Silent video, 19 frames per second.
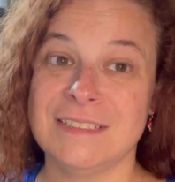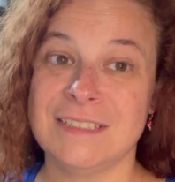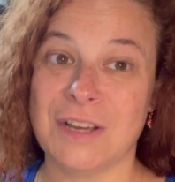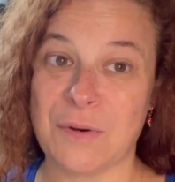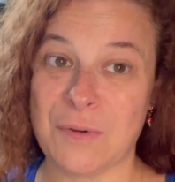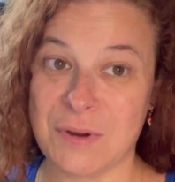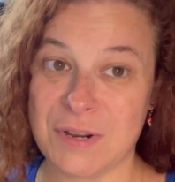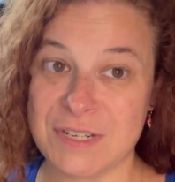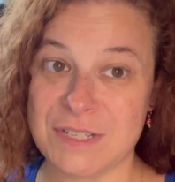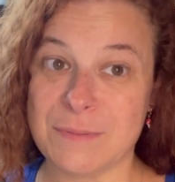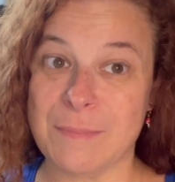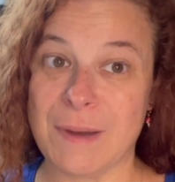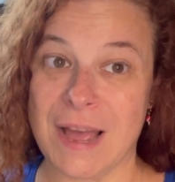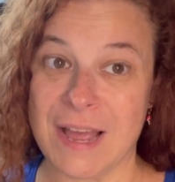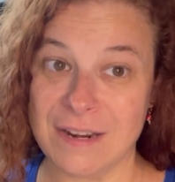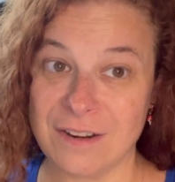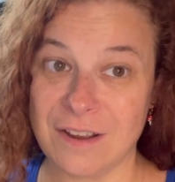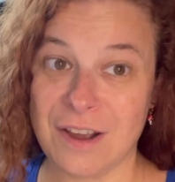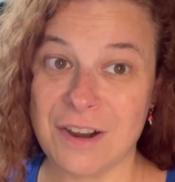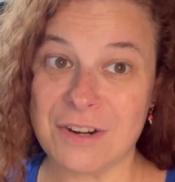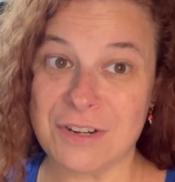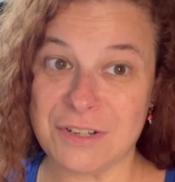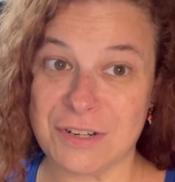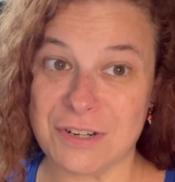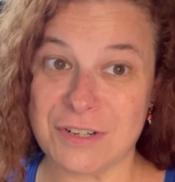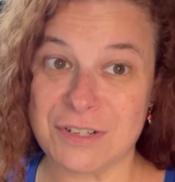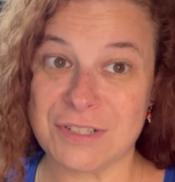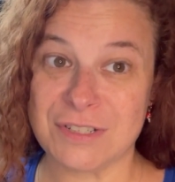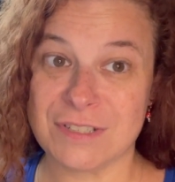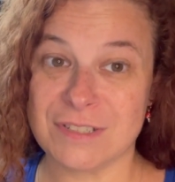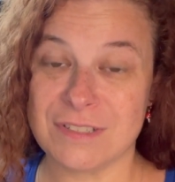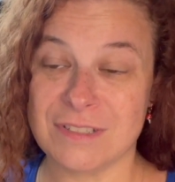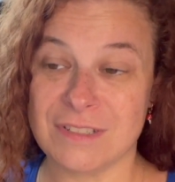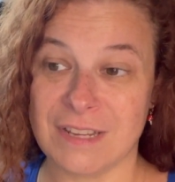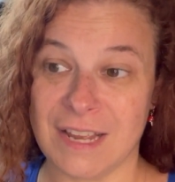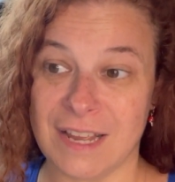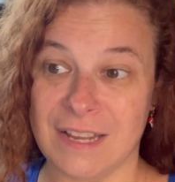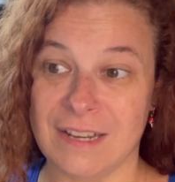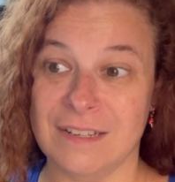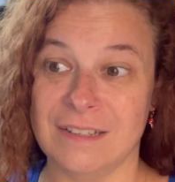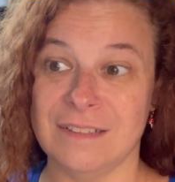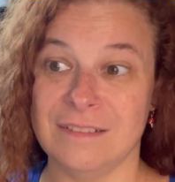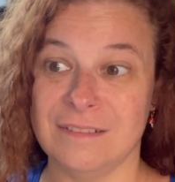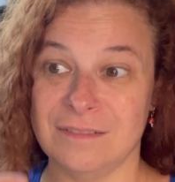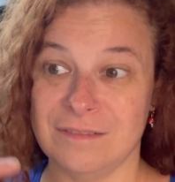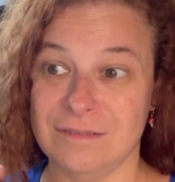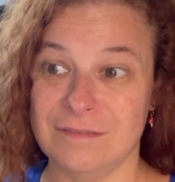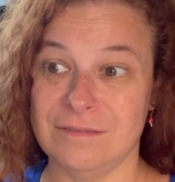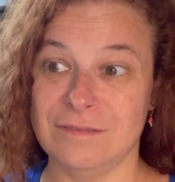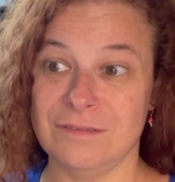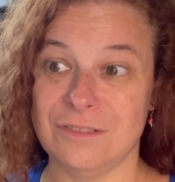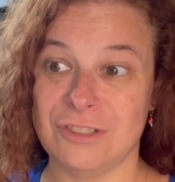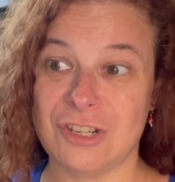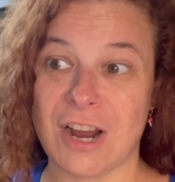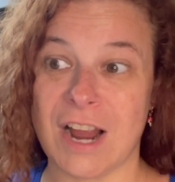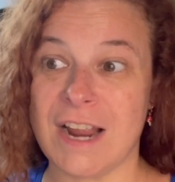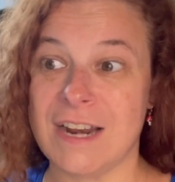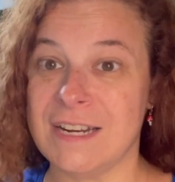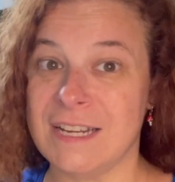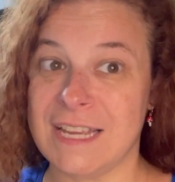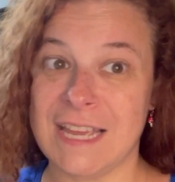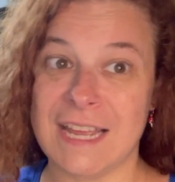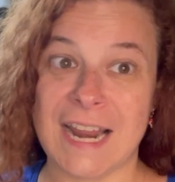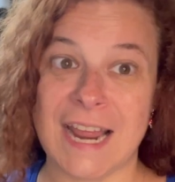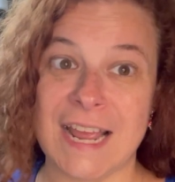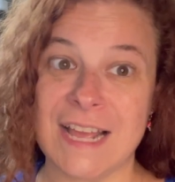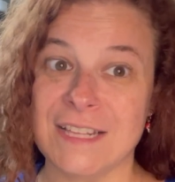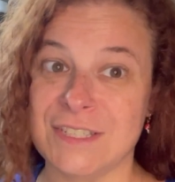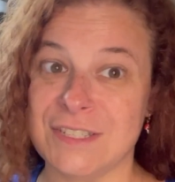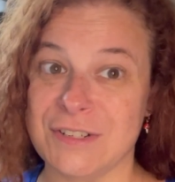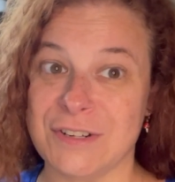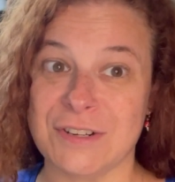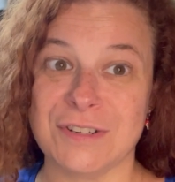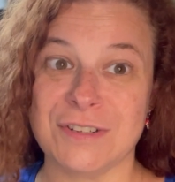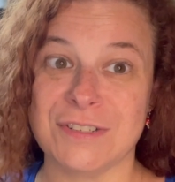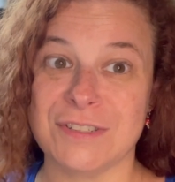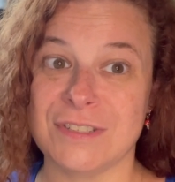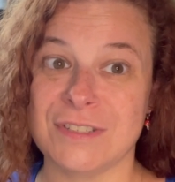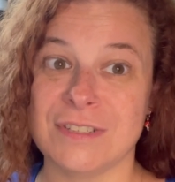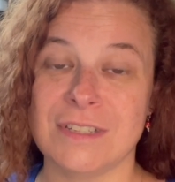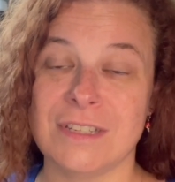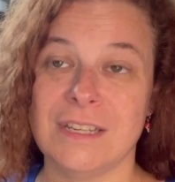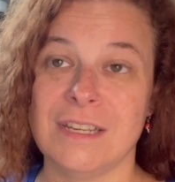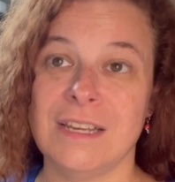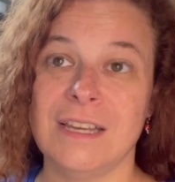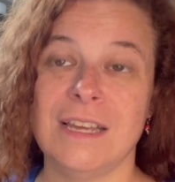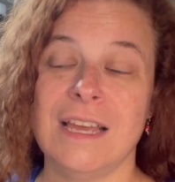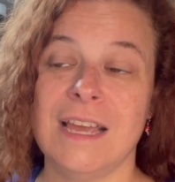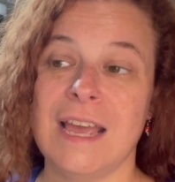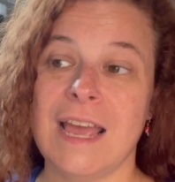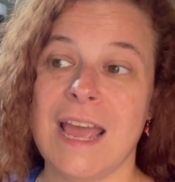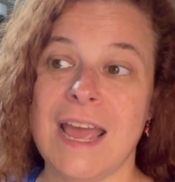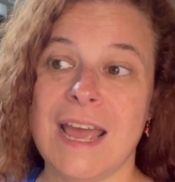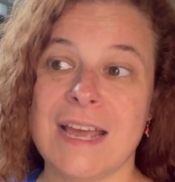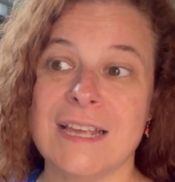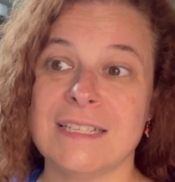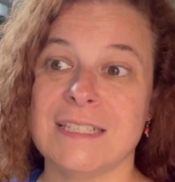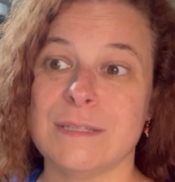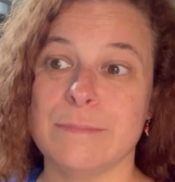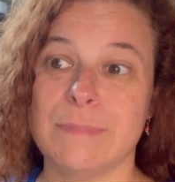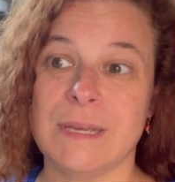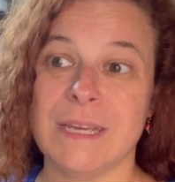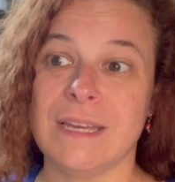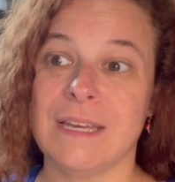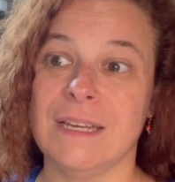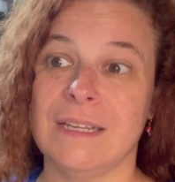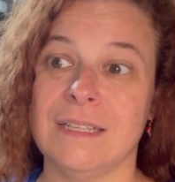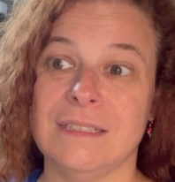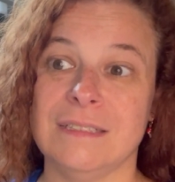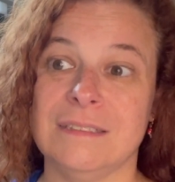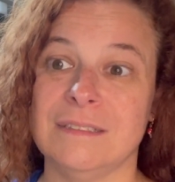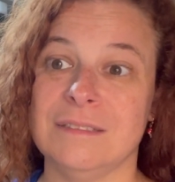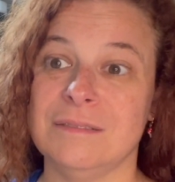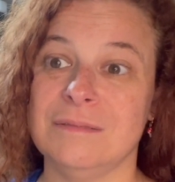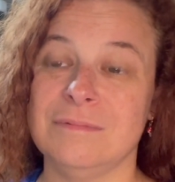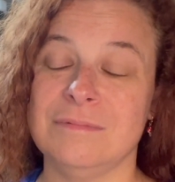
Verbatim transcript: going to my doctors and trying to get answers has been